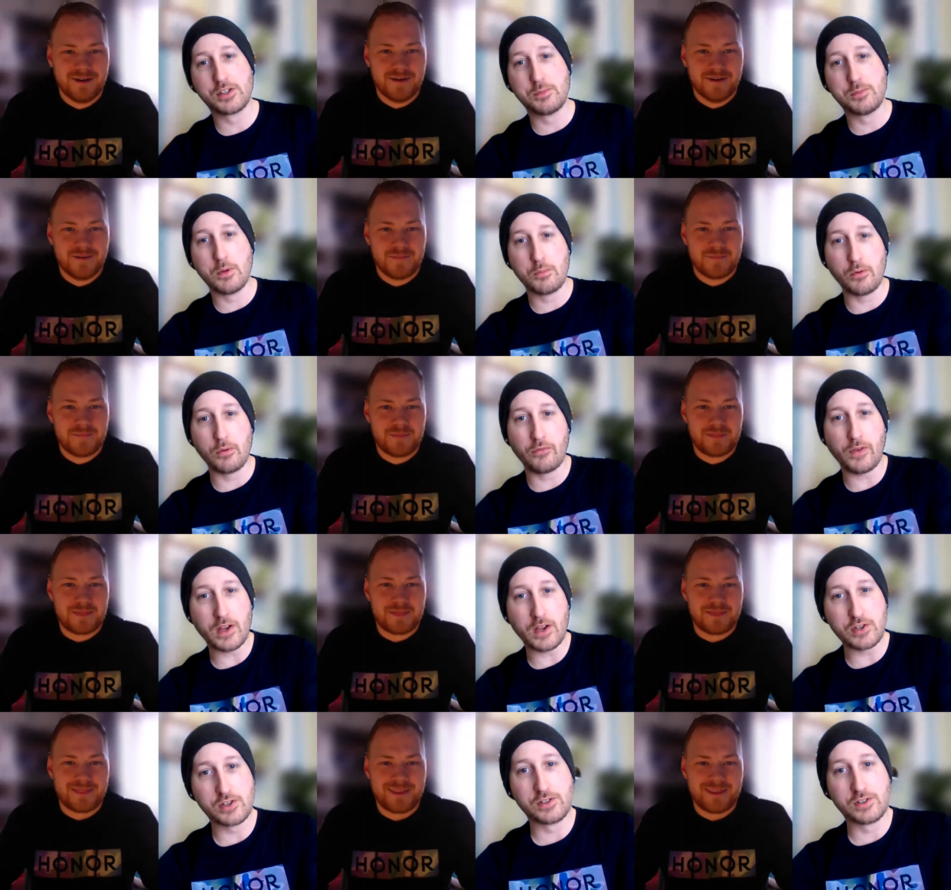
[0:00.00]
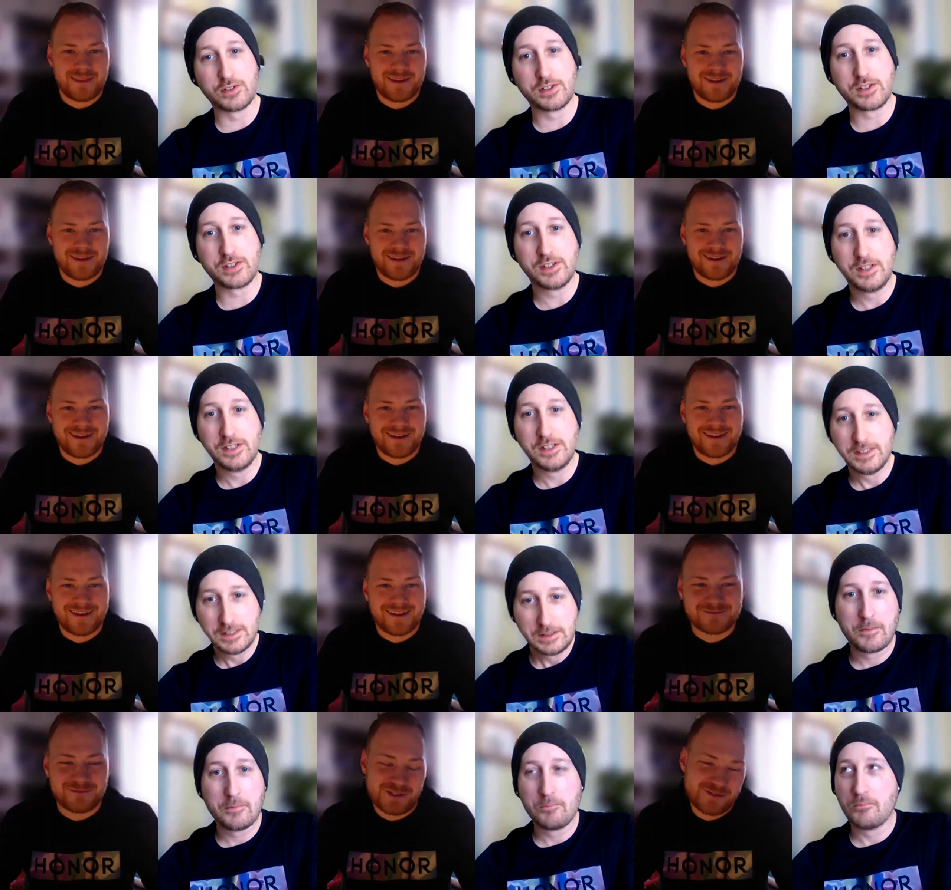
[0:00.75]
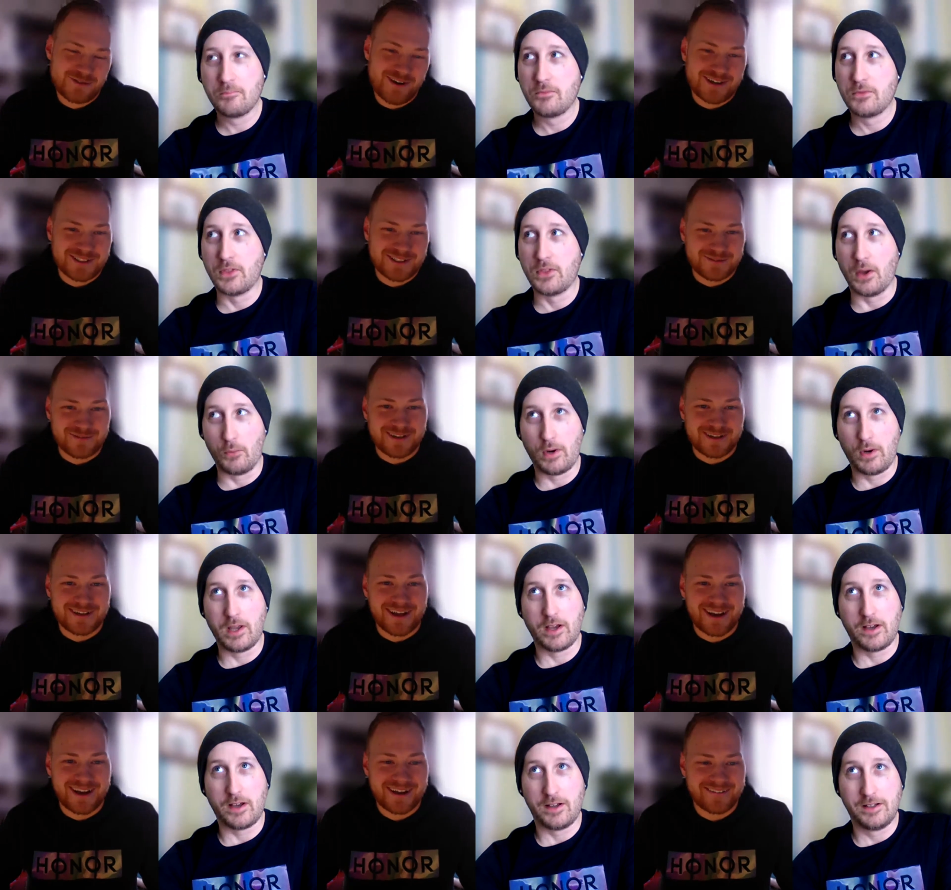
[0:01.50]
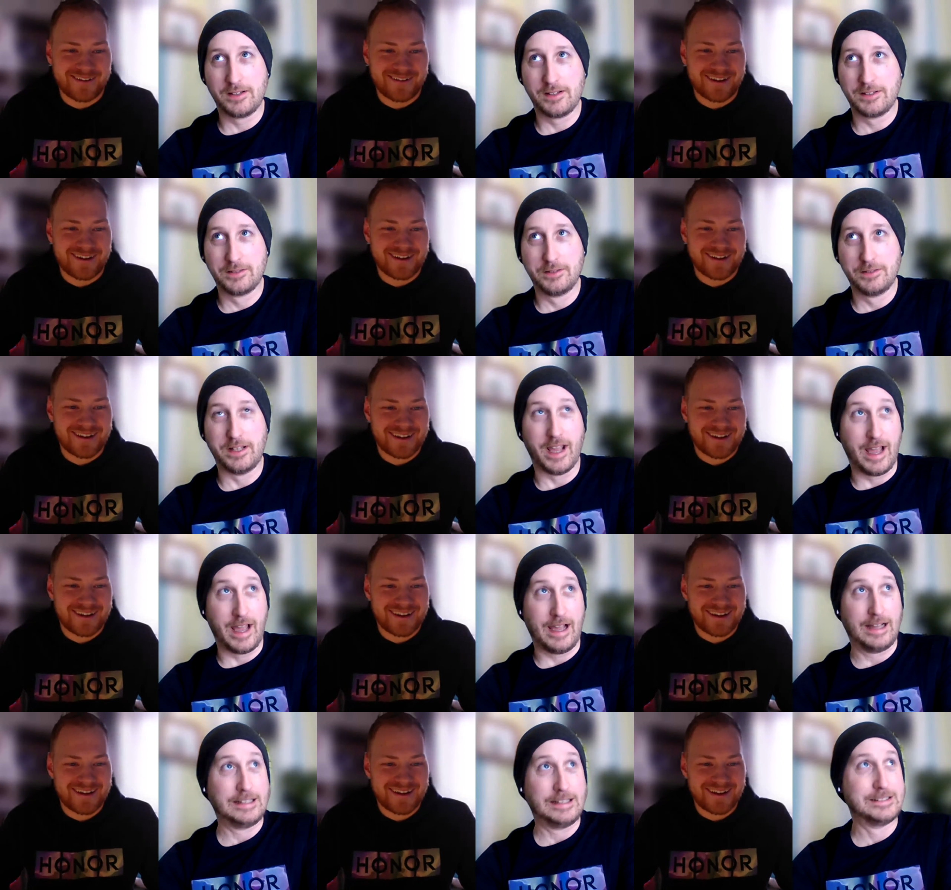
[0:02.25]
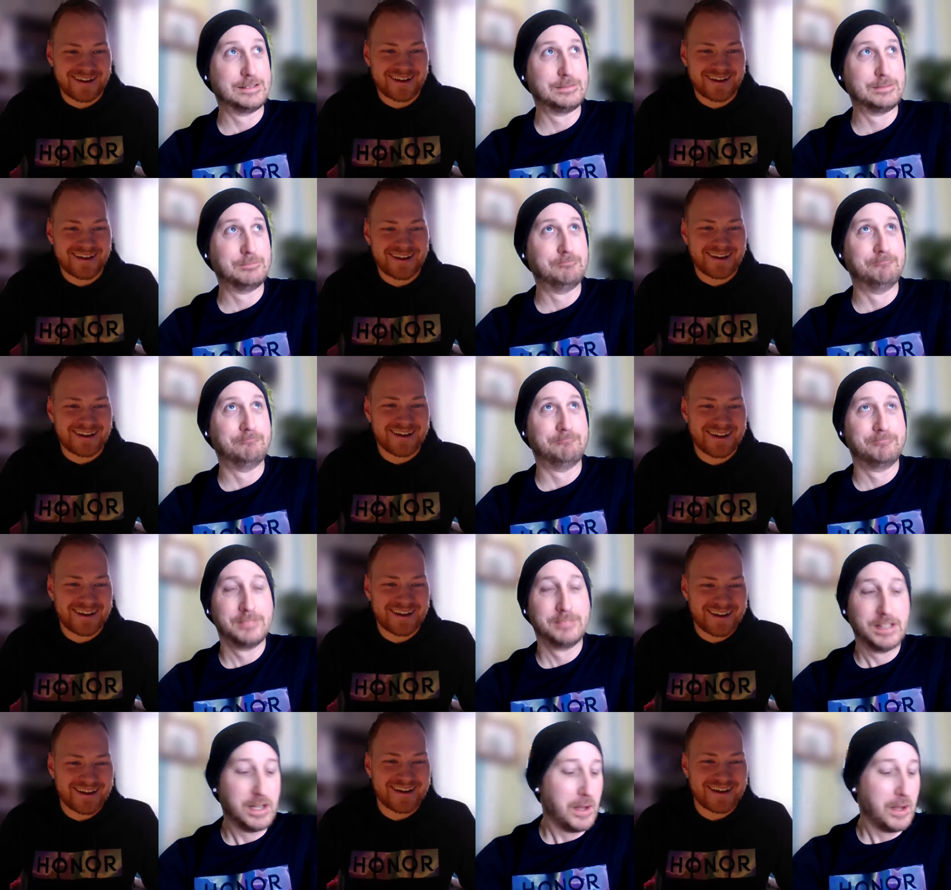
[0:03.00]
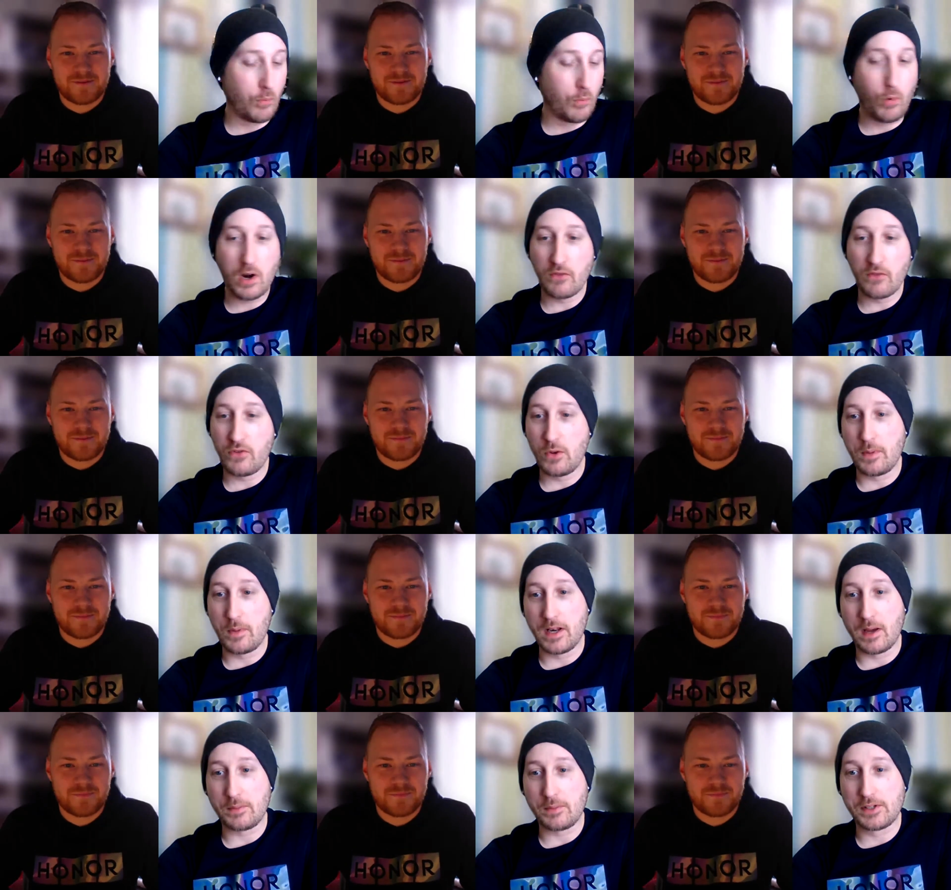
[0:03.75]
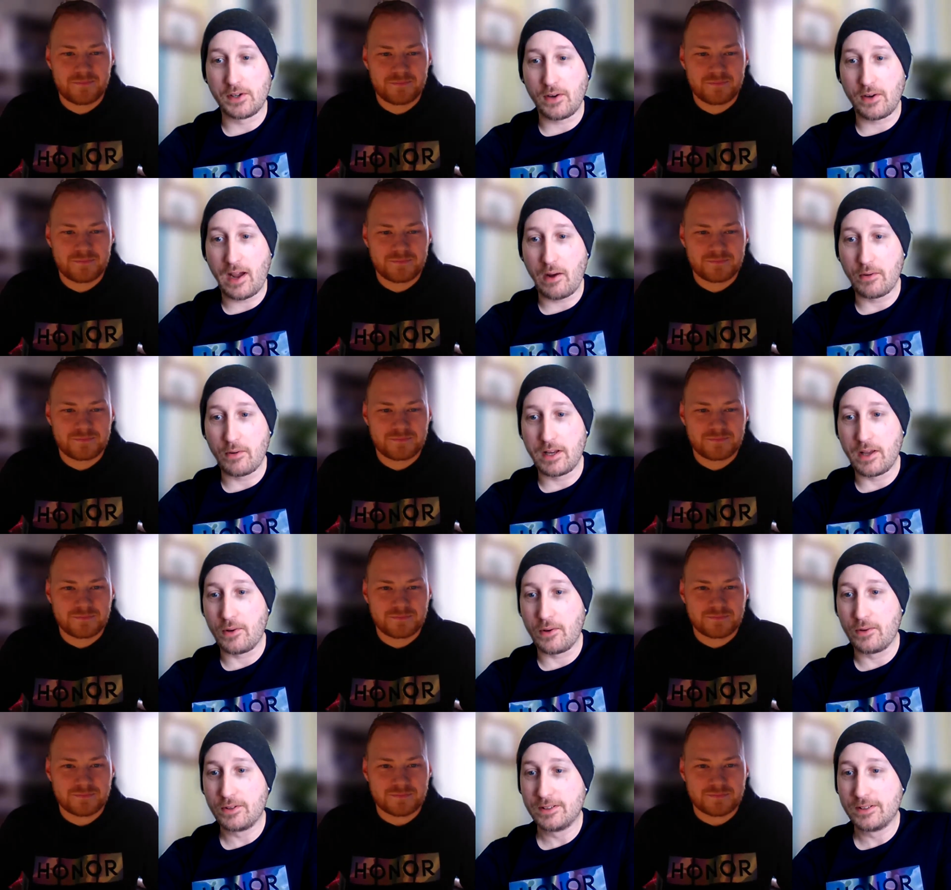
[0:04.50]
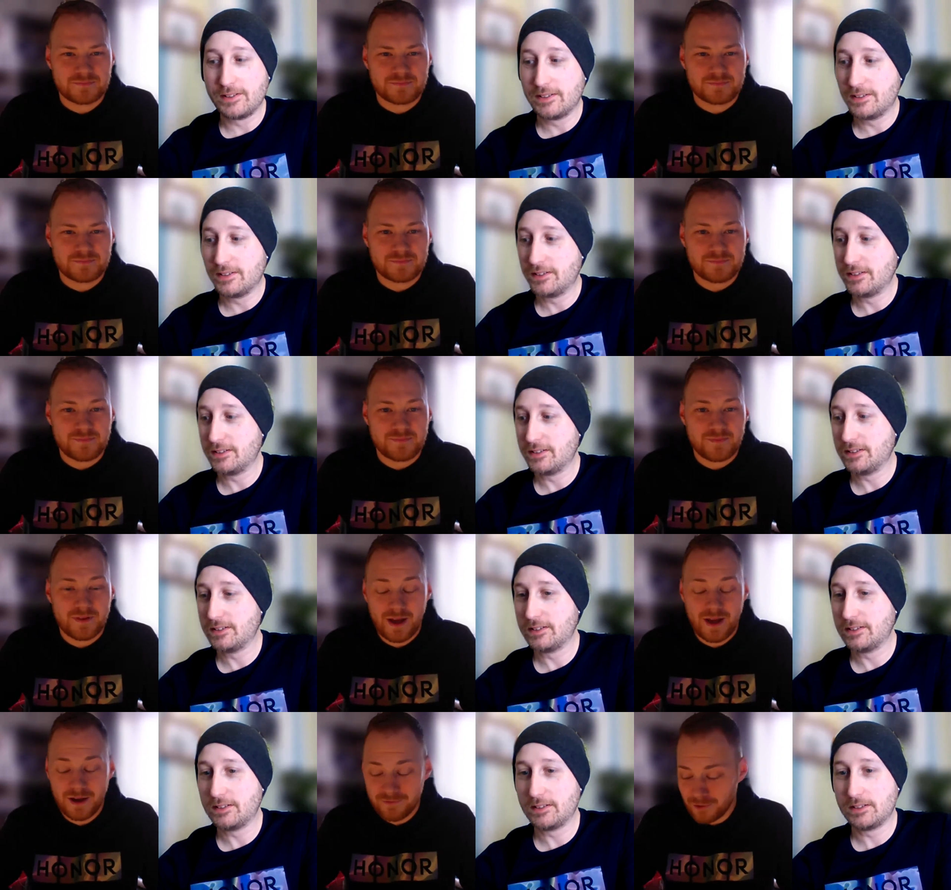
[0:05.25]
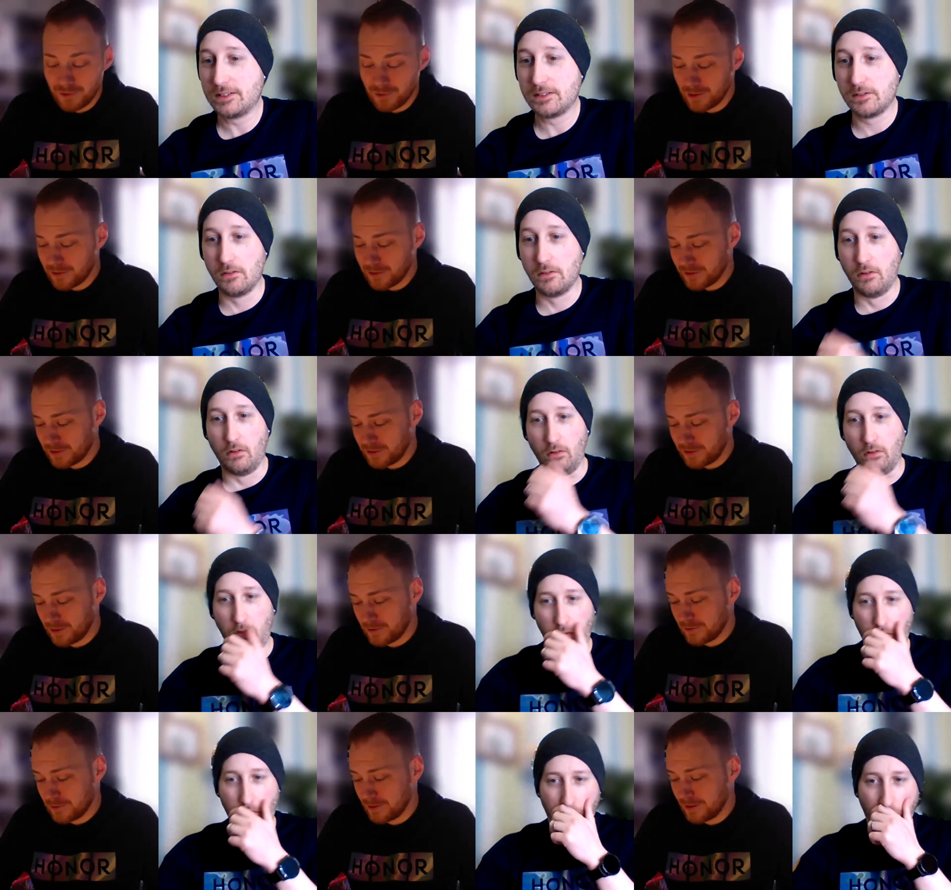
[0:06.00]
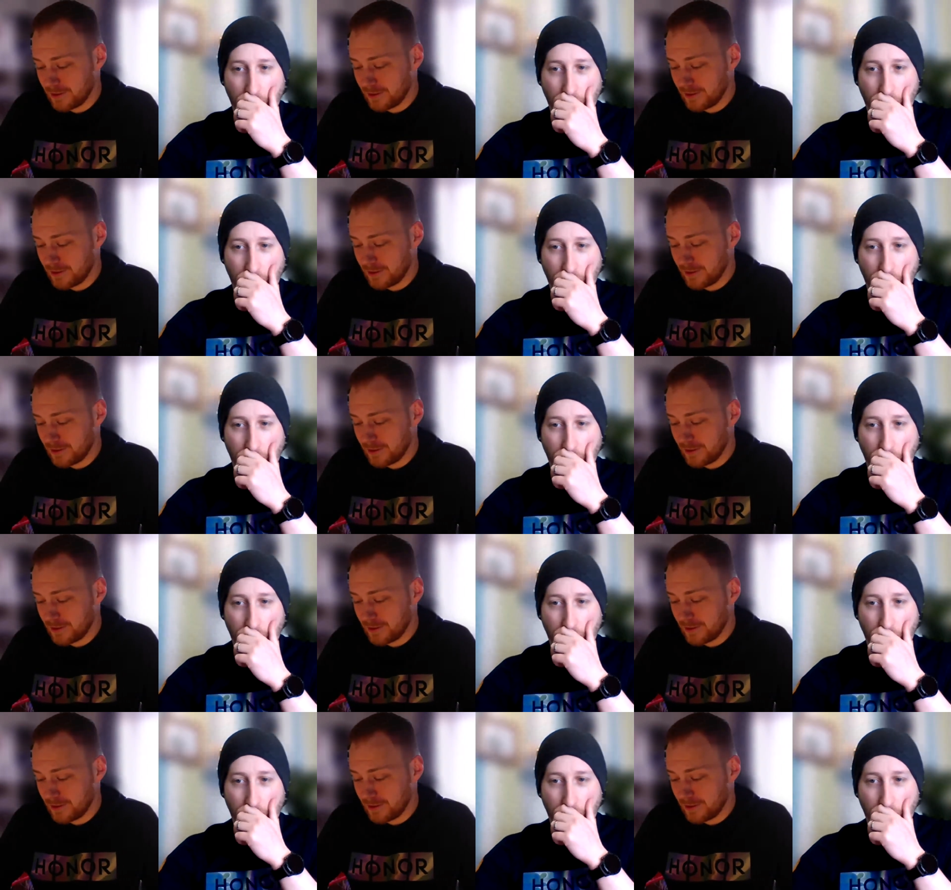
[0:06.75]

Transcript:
Speaker 1: of consummate professionals. We try to. That we are. Yeah. Mm. What have you been up to? How are you?
Speaker 2: I'm very well, thank you.